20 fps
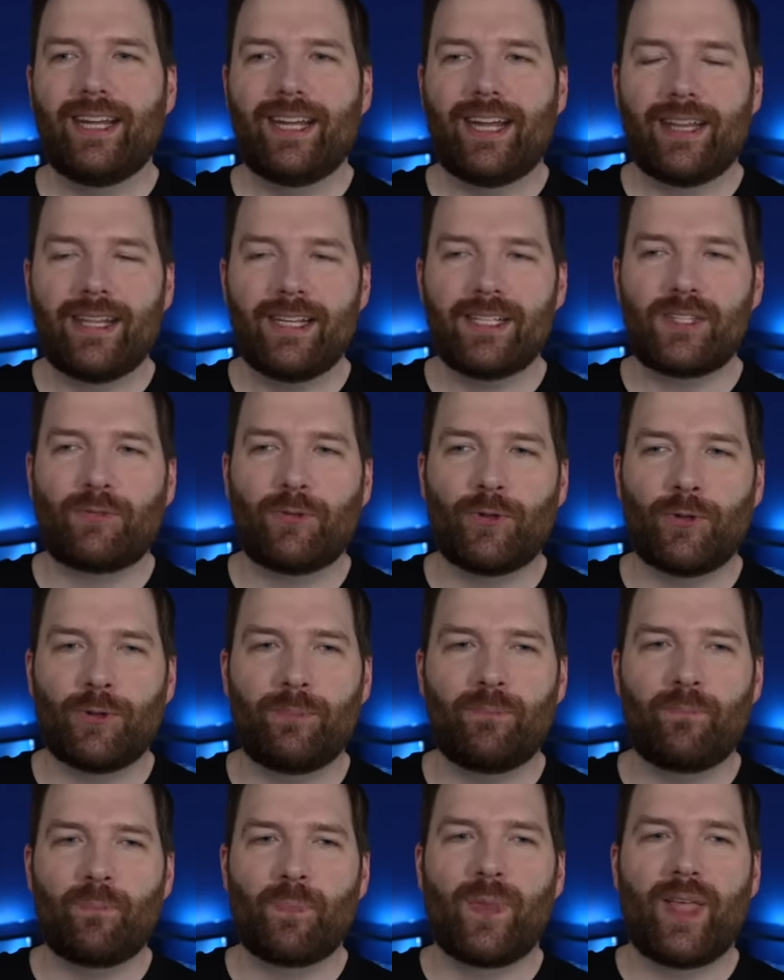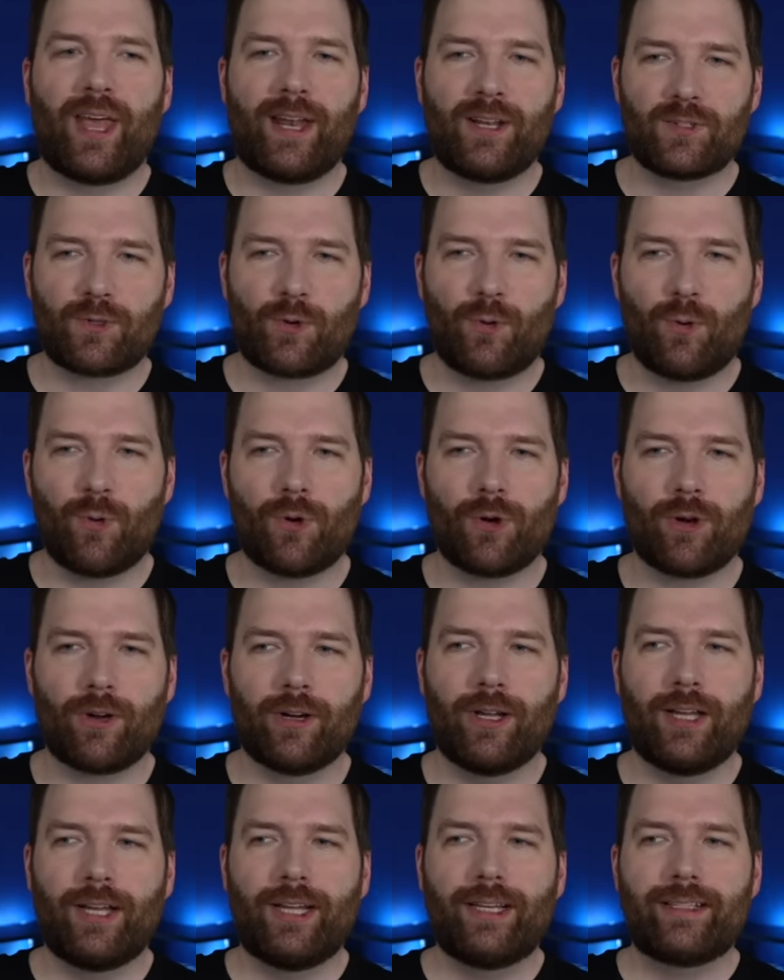And this film, at its
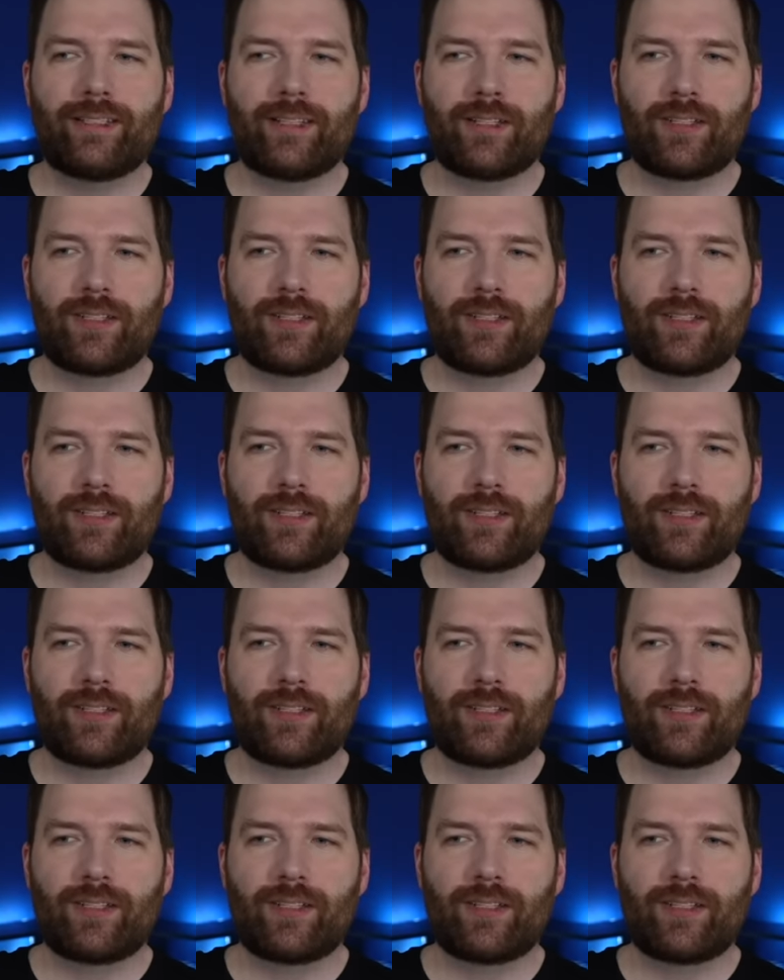core, is